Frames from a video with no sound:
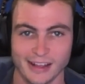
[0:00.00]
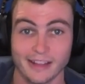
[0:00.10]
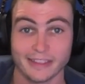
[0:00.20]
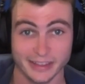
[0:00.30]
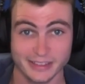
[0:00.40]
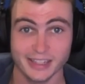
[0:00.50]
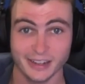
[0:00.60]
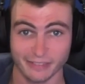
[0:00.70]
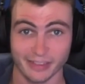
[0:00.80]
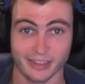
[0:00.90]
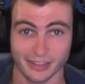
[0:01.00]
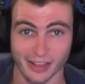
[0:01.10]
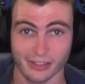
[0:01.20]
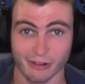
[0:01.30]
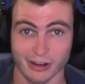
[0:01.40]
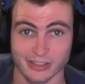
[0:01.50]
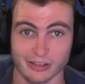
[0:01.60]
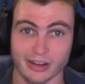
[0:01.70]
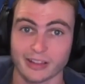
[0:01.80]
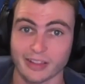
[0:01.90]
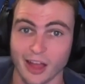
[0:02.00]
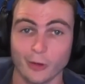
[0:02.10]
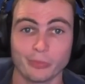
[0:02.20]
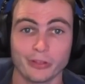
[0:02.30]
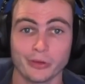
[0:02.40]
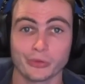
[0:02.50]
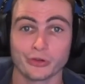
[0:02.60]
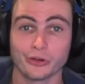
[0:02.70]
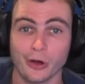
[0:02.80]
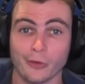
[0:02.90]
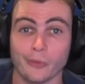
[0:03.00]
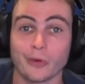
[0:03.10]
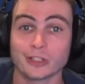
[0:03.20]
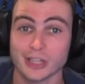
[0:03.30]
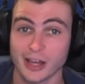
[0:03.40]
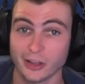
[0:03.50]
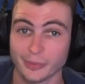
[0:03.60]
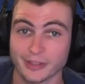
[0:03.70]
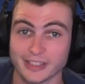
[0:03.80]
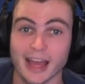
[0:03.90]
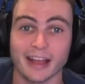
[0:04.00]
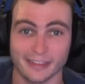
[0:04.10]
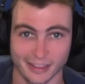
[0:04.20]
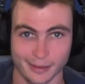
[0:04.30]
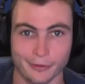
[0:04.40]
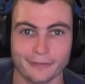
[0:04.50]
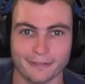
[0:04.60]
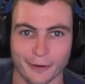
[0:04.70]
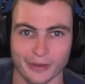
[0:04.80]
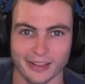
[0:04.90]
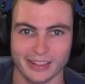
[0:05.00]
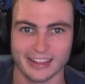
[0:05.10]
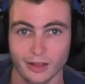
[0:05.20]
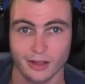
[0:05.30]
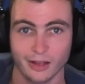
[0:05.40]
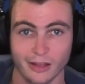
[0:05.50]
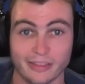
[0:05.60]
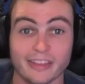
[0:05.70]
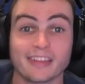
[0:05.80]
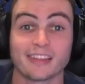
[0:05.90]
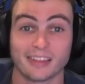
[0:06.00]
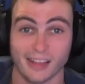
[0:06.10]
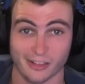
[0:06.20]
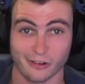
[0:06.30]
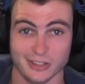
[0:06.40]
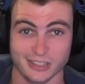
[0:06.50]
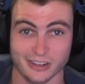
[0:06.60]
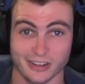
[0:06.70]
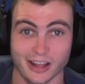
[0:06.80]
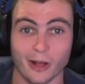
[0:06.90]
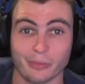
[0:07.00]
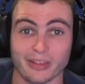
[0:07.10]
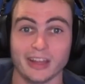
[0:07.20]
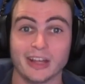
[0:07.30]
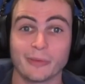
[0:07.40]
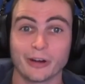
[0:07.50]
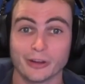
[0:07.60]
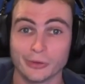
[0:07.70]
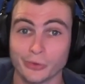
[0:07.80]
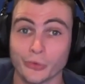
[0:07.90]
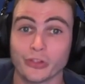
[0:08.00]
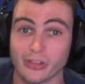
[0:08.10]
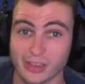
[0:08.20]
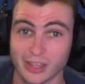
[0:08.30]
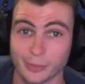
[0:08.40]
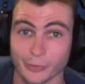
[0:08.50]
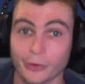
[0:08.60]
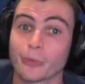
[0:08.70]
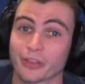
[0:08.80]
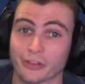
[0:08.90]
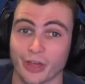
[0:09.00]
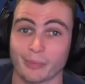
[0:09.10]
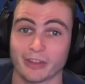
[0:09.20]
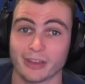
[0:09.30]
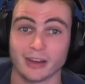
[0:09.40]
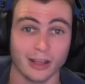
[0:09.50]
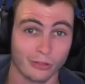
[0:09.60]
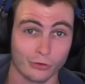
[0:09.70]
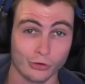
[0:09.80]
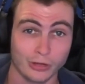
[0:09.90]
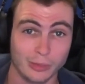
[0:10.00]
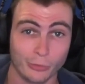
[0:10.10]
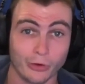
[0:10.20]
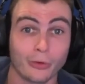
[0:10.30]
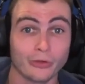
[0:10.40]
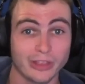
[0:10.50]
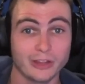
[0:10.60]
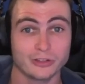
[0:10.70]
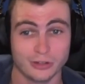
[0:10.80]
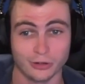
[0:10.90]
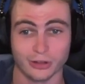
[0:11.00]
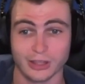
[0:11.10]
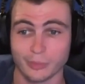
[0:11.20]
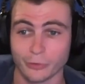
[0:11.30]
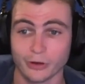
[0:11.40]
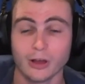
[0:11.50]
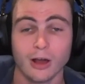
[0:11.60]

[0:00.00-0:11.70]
The intent of the success criterion is to help the user know which element has keyboard focus. This success criterion helps anyone who uses a keyboard, whether that be an external keyboard or the internal keyboard,